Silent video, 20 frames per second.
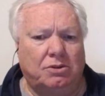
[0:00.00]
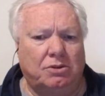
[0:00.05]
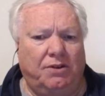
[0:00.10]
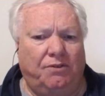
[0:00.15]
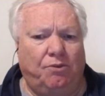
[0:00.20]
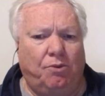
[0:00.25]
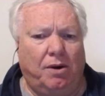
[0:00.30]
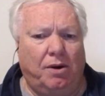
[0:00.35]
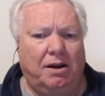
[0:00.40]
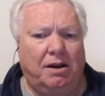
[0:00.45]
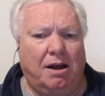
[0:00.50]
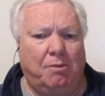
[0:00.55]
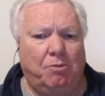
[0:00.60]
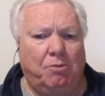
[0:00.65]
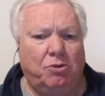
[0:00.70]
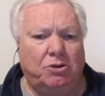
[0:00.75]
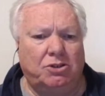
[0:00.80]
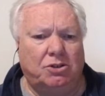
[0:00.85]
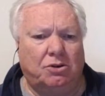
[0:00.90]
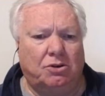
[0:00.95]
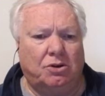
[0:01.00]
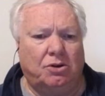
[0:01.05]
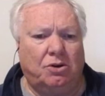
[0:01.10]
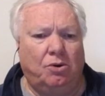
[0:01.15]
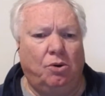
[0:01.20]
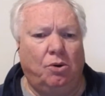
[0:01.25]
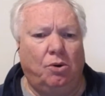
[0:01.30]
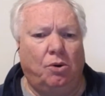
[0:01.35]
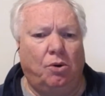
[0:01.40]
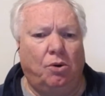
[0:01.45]
If one number is on a
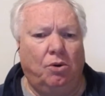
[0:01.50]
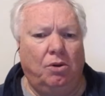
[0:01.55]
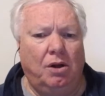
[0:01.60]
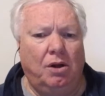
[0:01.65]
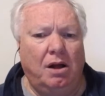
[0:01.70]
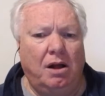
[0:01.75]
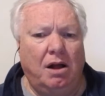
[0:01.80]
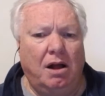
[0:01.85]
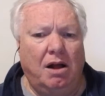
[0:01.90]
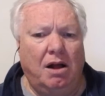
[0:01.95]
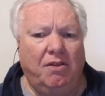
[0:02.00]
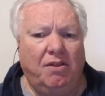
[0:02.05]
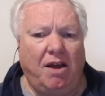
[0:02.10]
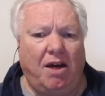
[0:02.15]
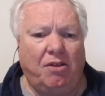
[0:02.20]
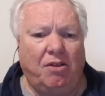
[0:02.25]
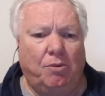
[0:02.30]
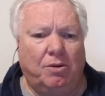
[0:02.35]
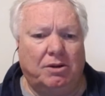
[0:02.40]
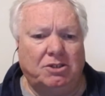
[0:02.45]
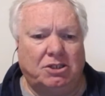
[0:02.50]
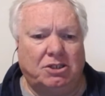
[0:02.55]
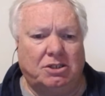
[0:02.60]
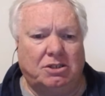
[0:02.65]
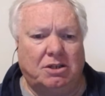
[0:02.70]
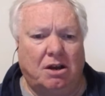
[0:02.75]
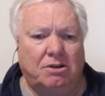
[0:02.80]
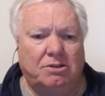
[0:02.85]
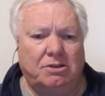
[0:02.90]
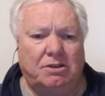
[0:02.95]
call, the other one just
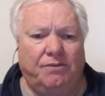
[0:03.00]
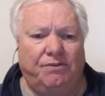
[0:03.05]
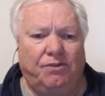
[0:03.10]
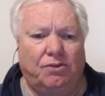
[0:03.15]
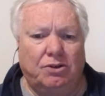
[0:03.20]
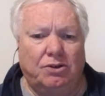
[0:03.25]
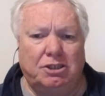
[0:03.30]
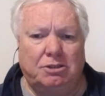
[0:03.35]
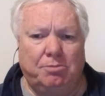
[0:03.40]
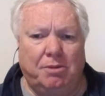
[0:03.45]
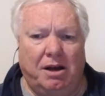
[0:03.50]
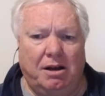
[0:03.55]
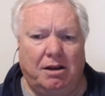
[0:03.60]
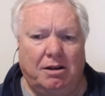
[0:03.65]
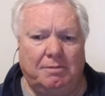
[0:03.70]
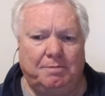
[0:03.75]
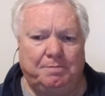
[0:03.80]
goes to voicemail.